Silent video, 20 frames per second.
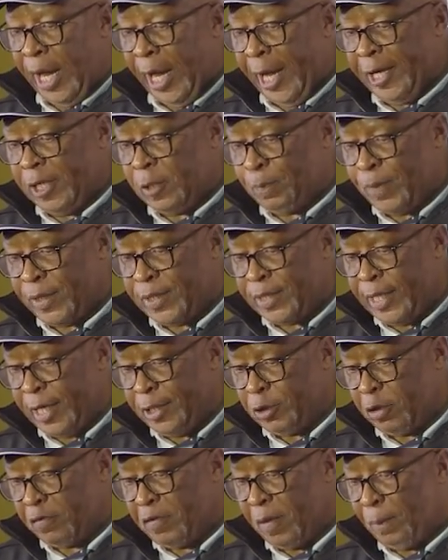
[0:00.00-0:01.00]

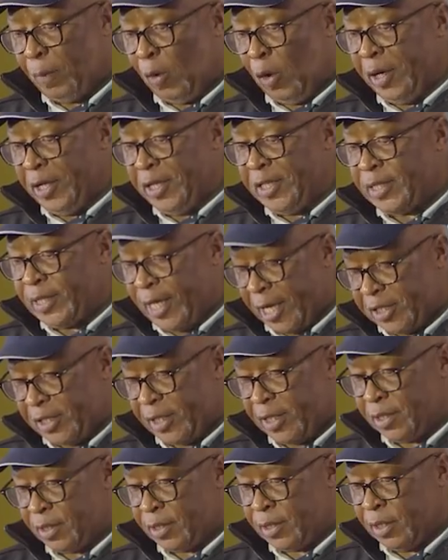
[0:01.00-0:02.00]
8% of the polling
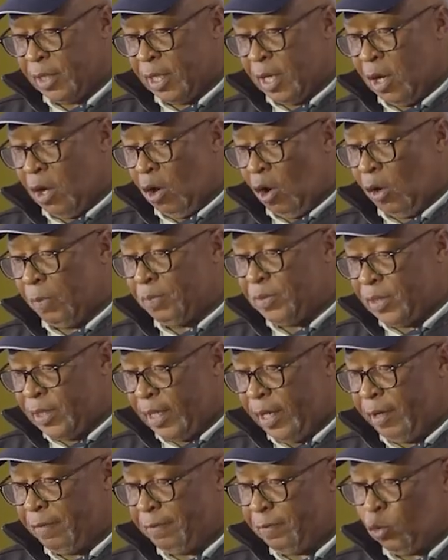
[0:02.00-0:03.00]
stations
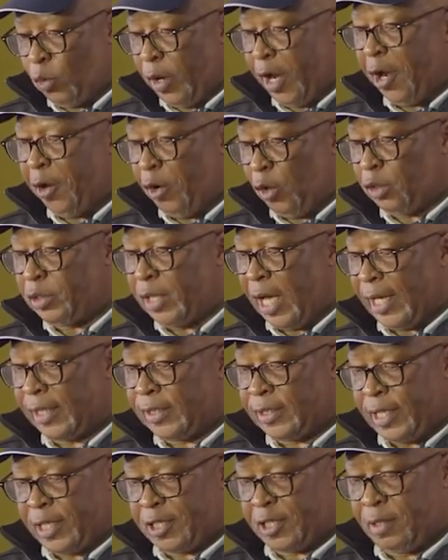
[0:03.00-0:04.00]
observed were not
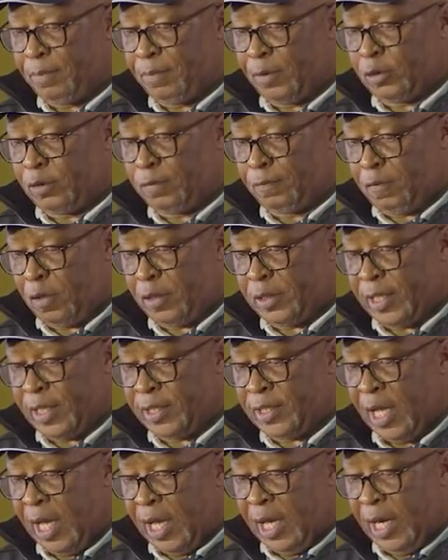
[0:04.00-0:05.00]
accessible to
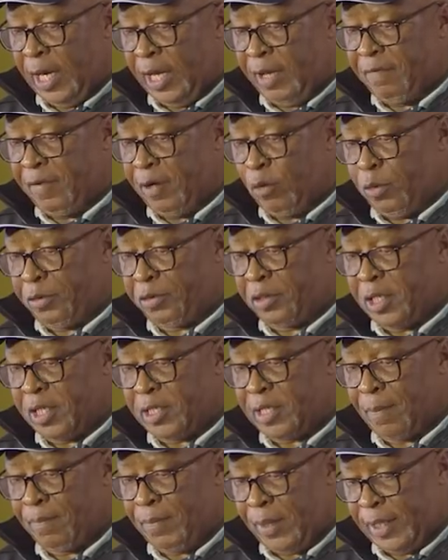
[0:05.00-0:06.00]
voters living with
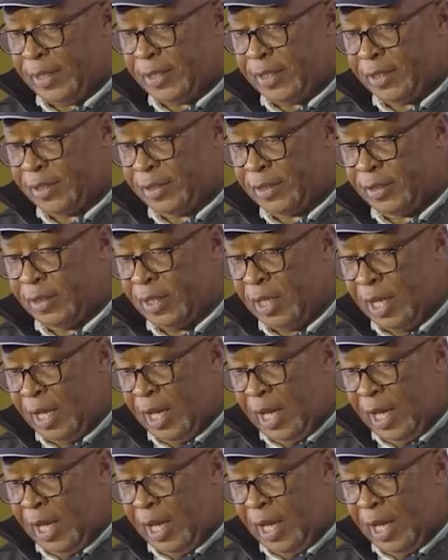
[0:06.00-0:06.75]
disabilities.